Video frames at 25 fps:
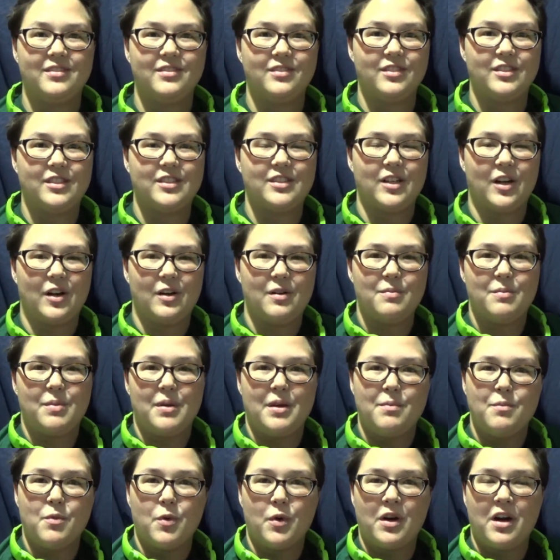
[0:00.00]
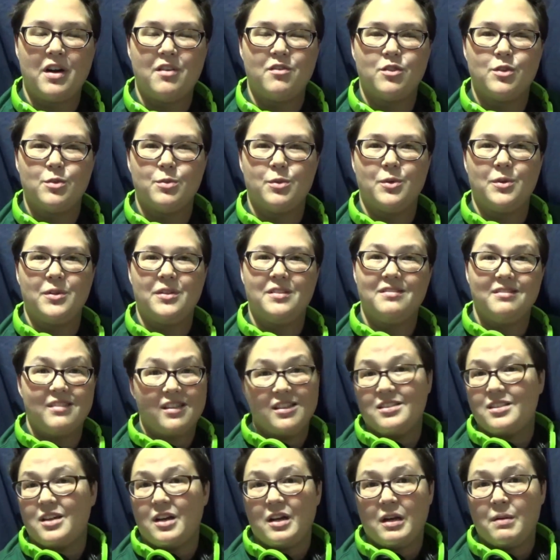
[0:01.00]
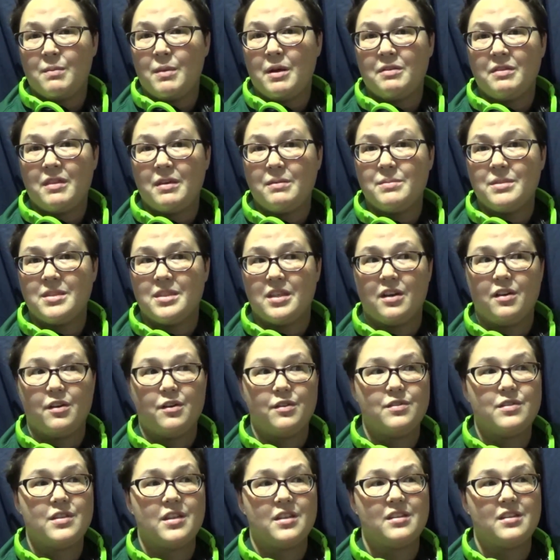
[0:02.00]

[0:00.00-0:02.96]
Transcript: start being more comfortable and talking about themselves.